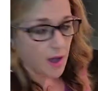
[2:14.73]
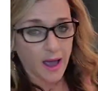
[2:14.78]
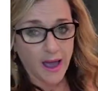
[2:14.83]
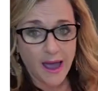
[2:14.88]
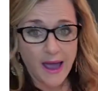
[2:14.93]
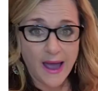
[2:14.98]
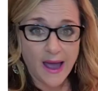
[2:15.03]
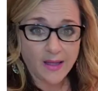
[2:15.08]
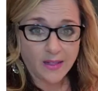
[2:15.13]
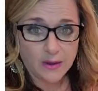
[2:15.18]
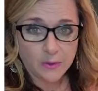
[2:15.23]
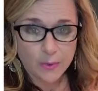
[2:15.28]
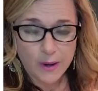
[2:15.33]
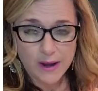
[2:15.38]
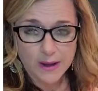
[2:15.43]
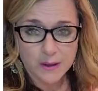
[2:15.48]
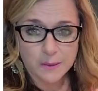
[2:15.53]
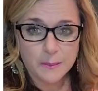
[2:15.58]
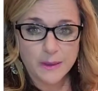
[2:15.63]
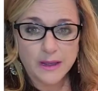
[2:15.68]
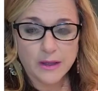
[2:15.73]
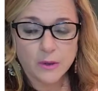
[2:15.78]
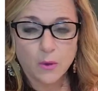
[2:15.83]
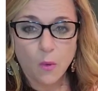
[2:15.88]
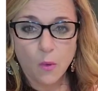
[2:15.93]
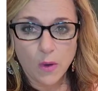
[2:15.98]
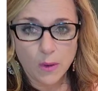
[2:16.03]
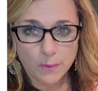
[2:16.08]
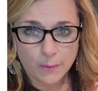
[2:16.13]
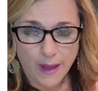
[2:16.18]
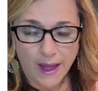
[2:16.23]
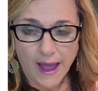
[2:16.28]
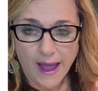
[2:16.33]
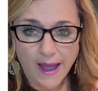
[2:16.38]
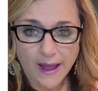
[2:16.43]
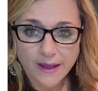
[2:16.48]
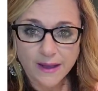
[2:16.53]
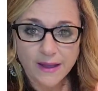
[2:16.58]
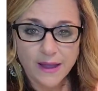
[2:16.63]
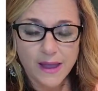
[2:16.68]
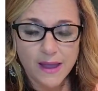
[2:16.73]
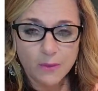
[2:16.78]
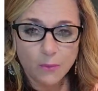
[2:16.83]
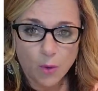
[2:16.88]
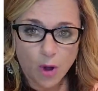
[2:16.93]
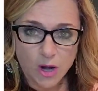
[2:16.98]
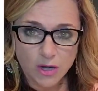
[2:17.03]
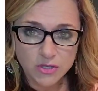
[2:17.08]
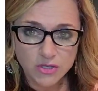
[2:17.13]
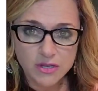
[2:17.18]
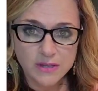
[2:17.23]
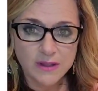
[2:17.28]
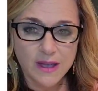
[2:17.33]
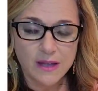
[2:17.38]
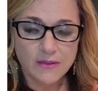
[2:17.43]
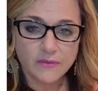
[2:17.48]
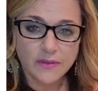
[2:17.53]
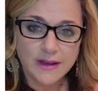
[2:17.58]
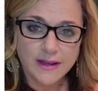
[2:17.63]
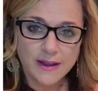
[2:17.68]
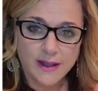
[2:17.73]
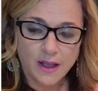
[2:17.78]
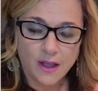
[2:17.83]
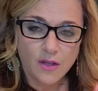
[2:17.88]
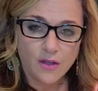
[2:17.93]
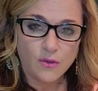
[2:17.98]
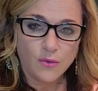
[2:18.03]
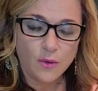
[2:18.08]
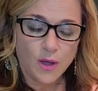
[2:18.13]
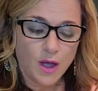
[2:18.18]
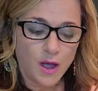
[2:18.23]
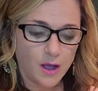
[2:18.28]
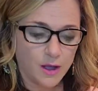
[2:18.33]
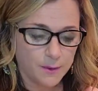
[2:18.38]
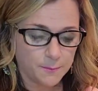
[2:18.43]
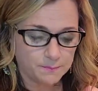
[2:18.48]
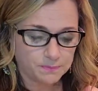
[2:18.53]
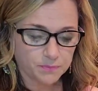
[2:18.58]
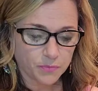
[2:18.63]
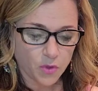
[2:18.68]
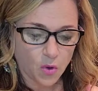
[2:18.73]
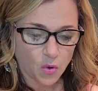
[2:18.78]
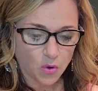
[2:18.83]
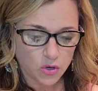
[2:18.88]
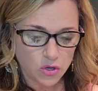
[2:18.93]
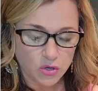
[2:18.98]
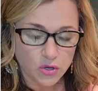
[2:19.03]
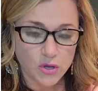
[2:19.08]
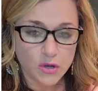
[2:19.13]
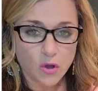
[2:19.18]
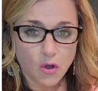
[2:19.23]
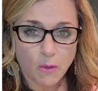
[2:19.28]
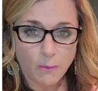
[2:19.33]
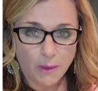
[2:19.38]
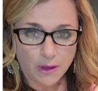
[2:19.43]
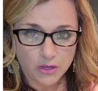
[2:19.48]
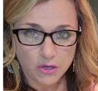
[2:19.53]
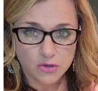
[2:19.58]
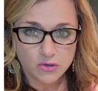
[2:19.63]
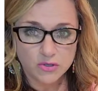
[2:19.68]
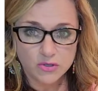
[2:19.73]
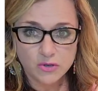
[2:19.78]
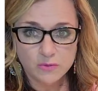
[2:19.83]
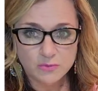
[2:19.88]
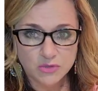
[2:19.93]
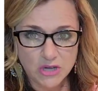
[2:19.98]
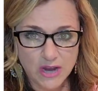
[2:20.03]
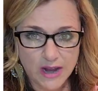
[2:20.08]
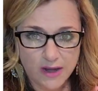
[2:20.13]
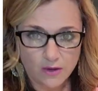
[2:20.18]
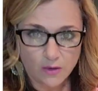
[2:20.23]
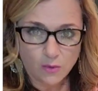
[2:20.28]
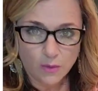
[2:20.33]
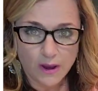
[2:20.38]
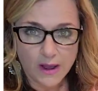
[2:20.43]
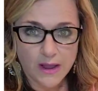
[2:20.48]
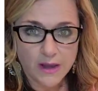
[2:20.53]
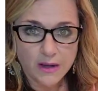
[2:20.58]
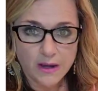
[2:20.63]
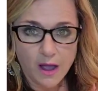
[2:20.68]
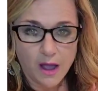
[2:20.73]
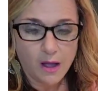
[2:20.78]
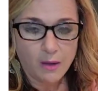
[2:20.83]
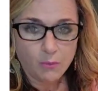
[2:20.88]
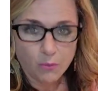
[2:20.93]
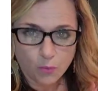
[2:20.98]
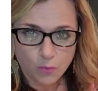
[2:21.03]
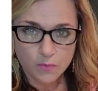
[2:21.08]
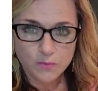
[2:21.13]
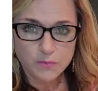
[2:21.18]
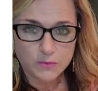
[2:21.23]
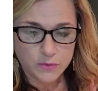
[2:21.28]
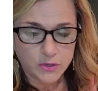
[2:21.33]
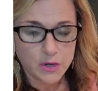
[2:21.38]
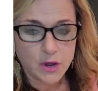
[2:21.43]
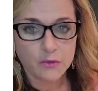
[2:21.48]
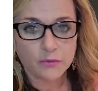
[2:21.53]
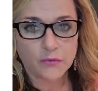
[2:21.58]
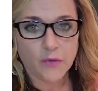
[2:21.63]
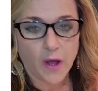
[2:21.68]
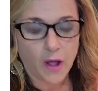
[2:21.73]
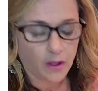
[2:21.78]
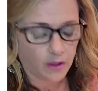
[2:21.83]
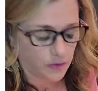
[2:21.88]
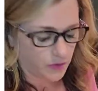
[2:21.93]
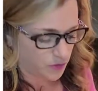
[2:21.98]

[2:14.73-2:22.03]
I highly recommend going back and watching that video. Or you can go on my YouTube channel and, you know, follow